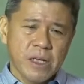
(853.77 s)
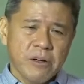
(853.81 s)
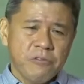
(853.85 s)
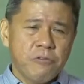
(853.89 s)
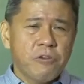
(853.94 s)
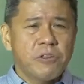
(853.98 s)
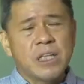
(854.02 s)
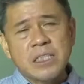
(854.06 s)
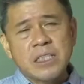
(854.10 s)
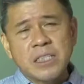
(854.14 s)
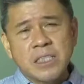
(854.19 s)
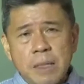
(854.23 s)

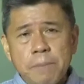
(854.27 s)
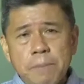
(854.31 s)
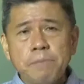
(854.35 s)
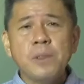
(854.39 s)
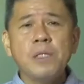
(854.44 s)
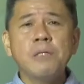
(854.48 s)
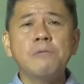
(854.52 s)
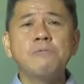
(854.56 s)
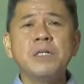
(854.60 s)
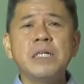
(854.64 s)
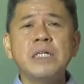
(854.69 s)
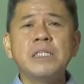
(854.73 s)
for the
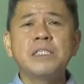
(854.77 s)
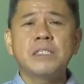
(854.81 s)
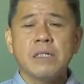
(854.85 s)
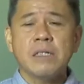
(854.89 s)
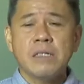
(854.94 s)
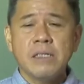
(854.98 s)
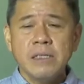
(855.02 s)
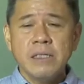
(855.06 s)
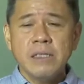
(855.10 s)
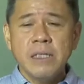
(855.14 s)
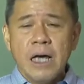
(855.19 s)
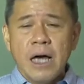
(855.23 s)
simple
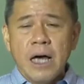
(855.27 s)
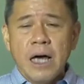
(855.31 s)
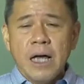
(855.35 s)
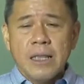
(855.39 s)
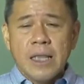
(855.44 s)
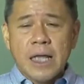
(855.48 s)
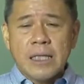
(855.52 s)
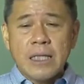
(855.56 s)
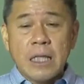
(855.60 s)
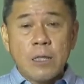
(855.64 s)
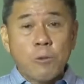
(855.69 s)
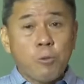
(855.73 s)
reason
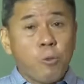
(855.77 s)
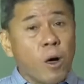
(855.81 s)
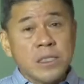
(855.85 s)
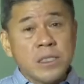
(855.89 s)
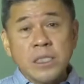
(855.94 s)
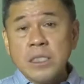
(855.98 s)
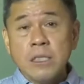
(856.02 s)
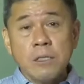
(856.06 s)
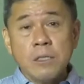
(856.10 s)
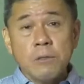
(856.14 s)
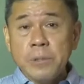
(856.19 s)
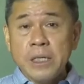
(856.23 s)
that it
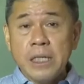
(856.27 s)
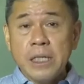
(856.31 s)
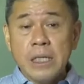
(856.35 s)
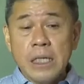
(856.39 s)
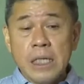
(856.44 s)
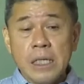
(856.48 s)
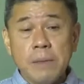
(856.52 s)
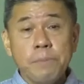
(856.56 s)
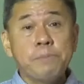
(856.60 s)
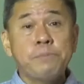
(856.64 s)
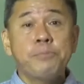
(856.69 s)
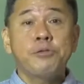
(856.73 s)
wasn't
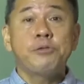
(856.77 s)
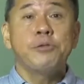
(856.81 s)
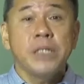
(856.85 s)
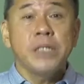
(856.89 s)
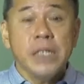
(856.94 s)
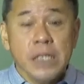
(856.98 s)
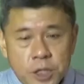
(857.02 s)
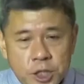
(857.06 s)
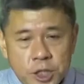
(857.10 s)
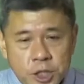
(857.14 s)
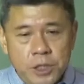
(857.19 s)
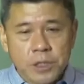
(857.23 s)
really
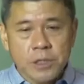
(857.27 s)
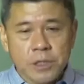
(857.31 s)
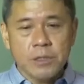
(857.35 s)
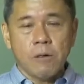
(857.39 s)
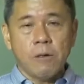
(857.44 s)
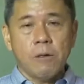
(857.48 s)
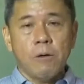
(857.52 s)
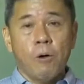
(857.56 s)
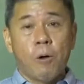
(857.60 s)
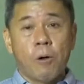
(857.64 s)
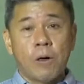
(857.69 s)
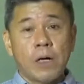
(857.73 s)
preached
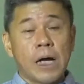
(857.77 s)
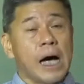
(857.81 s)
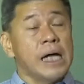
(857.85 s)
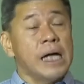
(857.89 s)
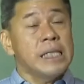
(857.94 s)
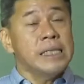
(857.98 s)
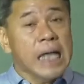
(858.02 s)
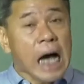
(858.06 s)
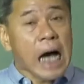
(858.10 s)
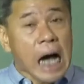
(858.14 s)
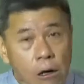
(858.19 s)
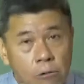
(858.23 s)
or
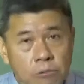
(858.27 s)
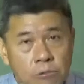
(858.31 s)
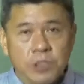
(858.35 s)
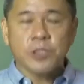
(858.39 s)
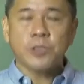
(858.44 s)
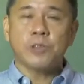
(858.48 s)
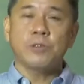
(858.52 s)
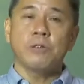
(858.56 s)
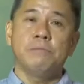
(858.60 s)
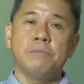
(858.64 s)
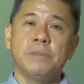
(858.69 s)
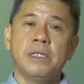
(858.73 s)

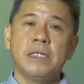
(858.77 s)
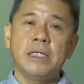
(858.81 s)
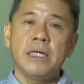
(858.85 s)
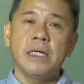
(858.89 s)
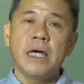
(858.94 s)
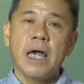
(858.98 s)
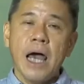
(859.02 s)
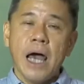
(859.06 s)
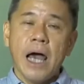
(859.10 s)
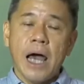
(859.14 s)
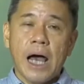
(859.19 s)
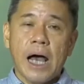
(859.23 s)
announced to me
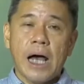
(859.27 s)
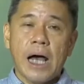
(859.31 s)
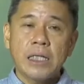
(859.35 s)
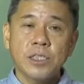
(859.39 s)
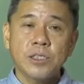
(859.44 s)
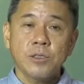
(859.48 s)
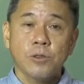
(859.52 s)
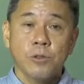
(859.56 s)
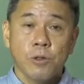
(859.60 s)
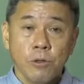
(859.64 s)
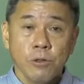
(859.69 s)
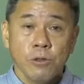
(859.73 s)

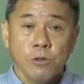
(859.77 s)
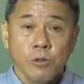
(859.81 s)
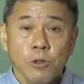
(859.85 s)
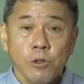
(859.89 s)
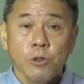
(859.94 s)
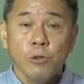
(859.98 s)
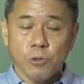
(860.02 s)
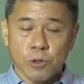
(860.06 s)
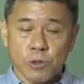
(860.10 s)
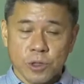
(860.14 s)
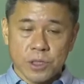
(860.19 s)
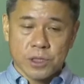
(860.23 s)
as good
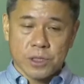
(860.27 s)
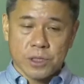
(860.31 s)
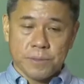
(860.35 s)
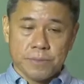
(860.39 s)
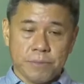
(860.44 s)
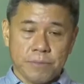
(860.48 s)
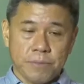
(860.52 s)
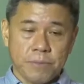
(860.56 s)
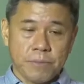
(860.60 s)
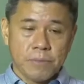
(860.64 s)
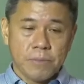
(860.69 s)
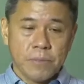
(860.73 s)

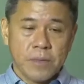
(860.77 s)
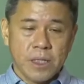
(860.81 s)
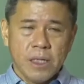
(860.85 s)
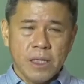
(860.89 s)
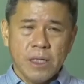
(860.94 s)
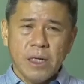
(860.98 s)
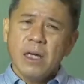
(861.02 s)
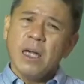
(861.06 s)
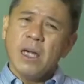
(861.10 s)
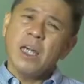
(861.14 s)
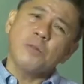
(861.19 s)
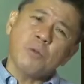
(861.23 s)
news.
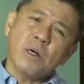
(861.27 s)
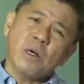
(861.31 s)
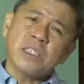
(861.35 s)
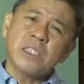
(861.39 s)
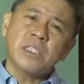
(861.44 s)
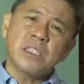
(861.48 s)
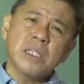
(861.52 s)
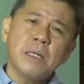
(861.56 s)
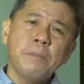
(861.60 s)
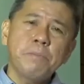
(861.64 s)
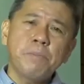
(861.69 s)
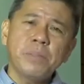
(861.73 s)
It was
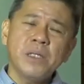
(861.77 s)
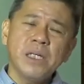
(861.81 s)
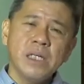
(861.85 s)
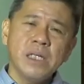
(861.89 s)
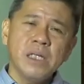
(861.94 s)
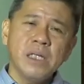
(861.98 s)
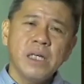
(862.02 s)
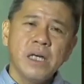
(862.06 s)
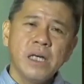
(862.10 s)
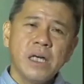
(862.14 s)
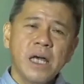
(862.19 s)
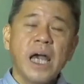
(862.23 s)

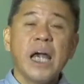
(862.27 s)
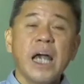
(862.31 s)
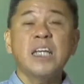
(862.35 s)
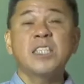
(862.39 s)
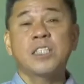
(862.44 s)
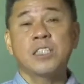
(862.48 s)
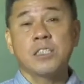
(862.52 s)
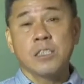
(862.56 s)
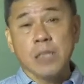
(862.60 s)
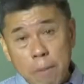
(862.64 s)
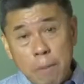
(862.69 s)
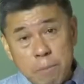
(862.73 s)
simply a
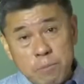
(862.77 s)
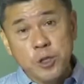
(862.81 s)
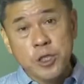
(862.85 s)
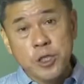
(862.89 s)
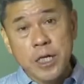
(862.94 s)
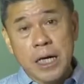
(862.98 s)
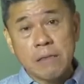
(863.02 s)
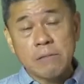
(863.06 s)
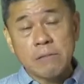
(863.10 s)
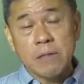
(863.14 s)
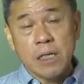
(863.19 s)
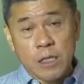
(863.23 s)

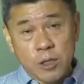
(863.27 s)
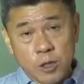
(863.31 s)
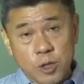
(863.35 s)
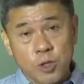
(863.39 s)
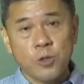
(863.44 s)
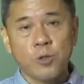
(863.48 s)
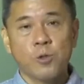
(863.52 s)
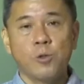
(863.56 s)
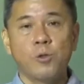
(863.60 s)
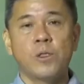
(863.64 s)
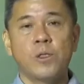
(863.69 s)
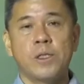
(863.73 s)
subject in
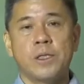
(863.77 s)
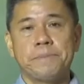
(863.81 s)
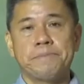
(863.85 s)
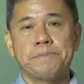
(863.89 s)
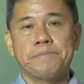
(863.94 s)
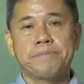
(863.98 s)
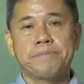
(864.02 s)
school.